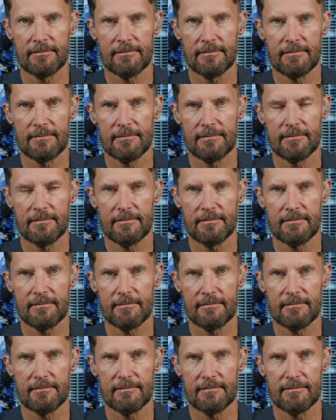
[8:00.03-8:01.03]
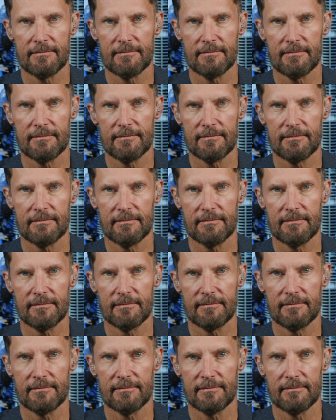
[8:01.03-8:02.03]

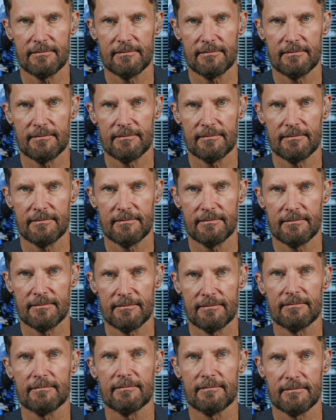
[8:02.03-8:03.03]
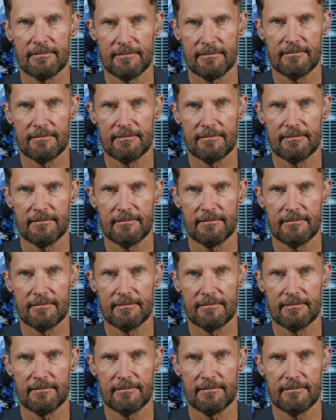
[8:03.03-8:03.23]
(silent)